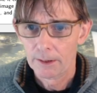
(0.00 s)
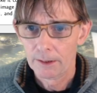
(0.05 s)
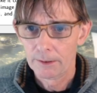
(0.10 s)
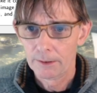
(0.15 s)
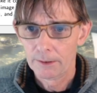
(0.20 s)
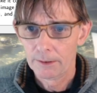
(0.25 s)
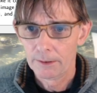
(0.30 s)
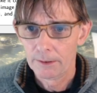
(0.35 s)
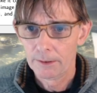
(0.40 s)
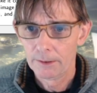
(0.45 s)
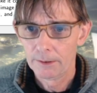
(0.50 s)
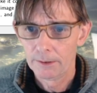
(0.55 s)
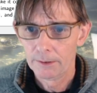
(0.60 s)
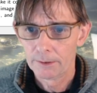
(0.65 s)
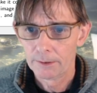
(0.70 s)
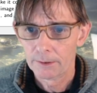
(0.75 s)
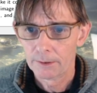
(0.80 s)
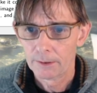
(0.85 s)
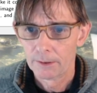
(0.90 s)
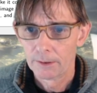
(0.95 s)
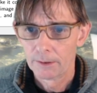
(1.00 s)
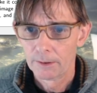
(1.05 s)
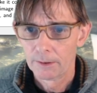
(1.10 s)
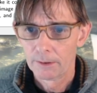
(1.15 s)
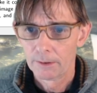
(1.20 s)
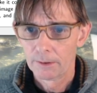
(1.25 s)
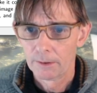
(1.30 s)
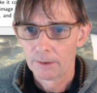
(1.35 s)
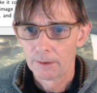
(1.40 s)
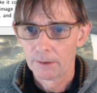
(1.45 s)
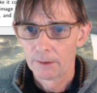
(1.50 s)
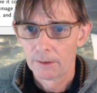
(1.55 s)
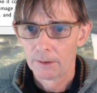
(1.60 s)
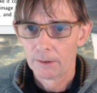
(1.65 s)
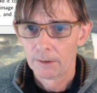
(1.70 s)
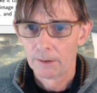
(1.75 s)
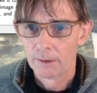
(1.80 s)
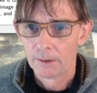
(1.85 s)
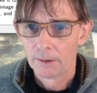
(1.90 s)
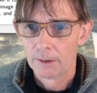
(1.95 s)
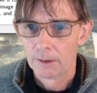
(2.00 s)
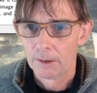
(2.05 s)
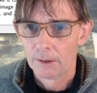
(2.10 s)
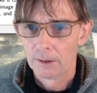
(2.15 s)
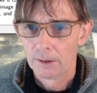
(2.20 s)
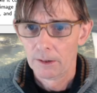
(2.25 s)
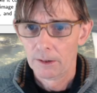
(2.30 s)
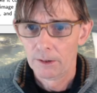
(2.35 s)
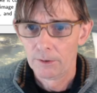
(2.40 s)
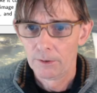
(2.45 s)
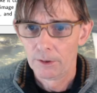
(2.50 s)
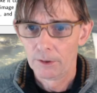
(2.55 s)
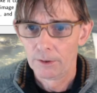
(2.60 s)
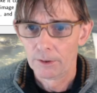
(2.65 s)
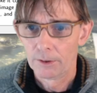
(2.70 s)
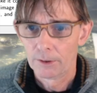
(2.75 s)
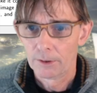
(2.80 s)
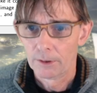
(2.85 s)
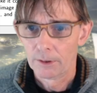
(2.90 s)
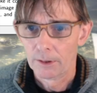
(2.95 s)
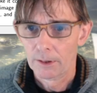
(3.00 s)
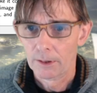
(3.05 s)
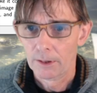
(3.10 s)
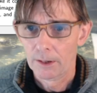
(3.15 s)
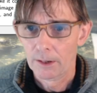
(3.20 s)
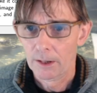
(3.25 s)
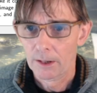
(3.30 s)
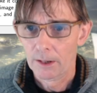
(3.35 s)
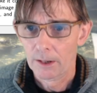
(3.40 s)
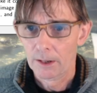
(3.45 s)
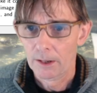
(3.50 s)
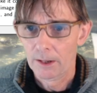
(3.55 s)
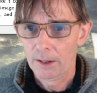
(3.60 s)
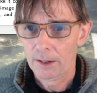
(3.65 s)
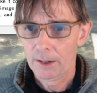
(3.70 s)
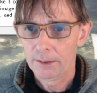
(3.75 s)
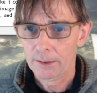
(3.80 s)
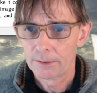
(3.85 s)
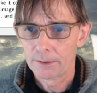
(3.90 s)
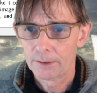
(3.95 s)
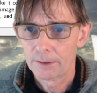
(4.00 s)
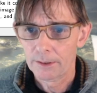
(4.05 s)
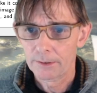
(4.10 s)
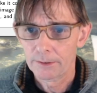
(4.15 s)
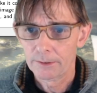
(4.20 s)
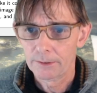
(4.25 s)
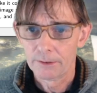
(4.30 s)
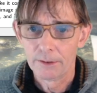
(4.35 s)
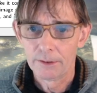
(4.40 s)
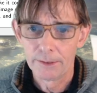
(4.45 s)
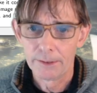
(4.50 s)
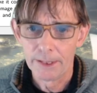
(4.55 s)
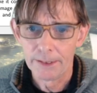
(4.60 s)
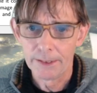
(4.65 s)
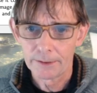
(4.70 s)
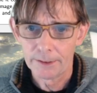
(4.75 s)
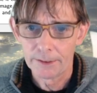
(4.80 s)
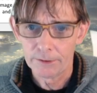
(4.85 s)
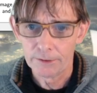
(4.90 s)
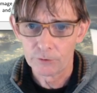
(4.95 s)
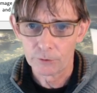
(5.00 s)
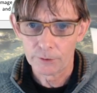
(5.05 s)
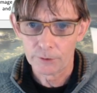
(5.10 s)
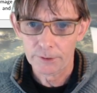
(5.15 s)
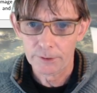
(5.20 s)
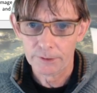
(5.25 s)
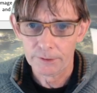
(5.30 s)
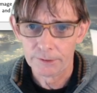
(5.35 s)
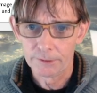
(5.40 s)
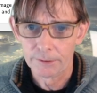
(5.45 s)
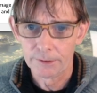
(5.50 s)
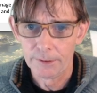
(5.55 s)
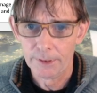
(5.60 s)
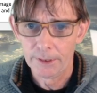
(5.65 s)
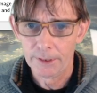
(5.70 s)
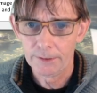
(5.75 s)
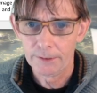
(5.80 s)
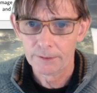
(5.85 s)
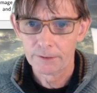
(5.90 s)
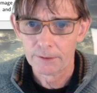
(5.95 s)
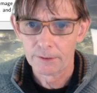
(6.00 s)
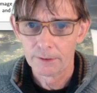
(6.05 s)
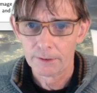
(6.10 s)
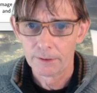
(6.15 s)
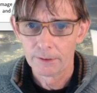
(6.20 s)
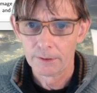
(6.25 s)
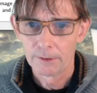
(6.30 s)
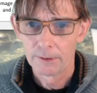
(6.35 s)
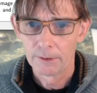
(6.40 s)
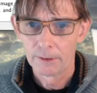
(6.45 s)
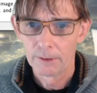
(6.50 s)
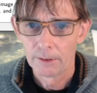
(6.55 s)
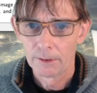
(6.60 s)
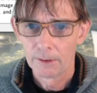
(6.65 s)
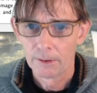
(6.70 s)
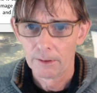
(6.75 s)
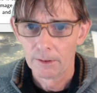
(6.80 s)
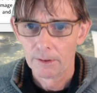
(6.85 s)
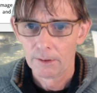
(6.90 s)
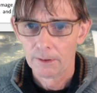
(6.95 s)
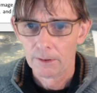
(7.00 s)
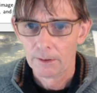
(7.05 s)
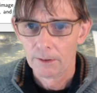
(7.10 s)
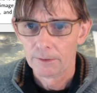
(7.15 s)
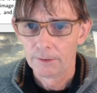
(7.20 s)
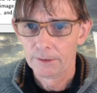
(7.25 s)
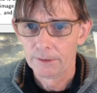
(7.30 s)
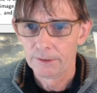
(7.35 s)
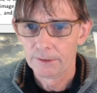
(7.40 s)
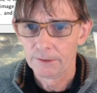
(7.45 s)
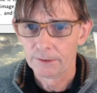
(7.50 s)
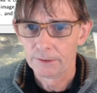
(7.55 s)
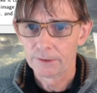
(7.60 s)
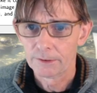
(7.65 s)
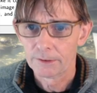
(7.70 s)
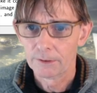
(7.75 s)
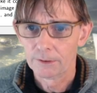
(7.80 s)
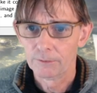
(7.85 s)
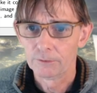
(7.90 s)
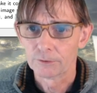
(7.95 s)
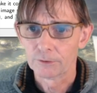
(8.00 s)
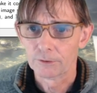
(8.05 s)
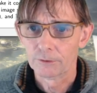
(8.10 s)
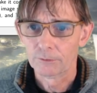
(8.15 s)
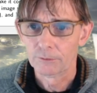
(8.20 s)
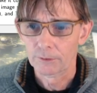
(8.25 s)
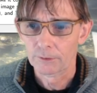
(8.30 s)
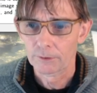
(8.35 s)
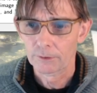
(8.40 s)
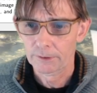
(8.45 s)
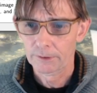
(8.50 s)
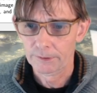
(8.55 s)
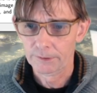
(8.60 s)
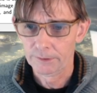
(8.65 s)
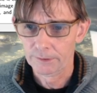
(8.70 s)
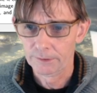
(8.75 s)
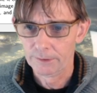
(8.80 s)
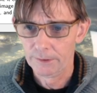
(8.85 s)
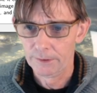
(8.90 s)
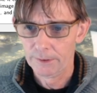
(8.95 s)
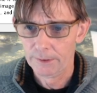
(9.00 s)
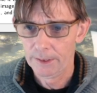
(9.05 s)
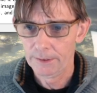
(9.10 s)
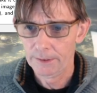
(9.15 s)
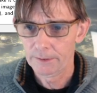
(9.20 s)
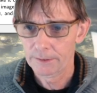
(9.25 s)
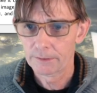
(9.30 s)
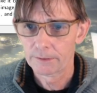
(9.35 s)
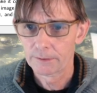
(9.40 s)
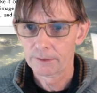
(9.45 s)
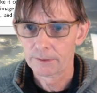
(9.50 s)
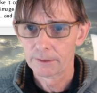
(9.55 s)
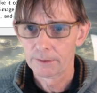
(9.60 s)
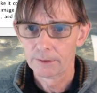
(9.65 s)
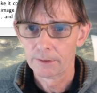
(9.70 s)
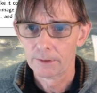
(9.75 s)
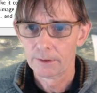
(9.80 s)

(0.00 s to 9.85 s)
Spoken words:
and here another AND gate, a NAND gate, sorry, this is NAND, this is NAND,